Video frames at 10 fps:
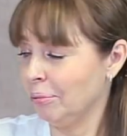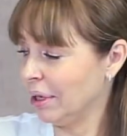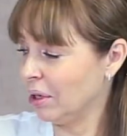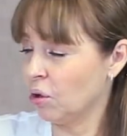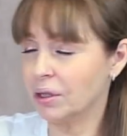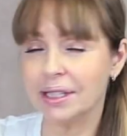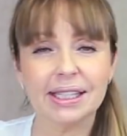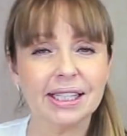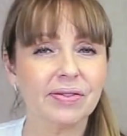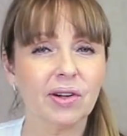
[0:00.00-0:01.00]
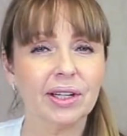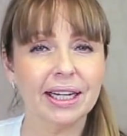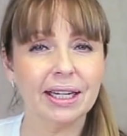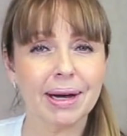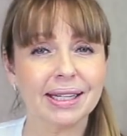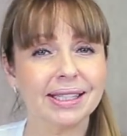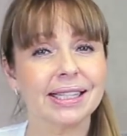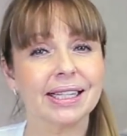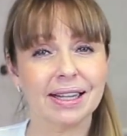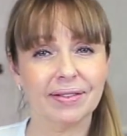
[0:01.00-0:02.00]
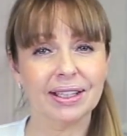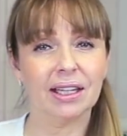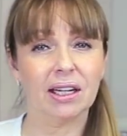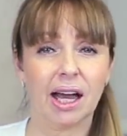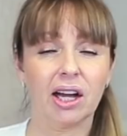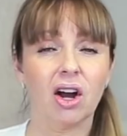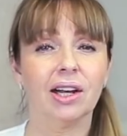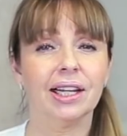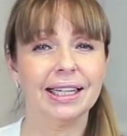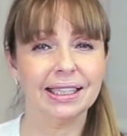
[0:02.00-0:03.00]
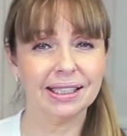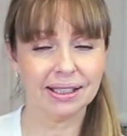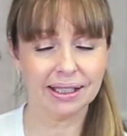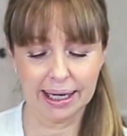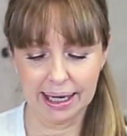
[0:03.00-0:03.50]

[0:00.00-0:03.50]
Because the exfoliating mask does have a little glycolic in it,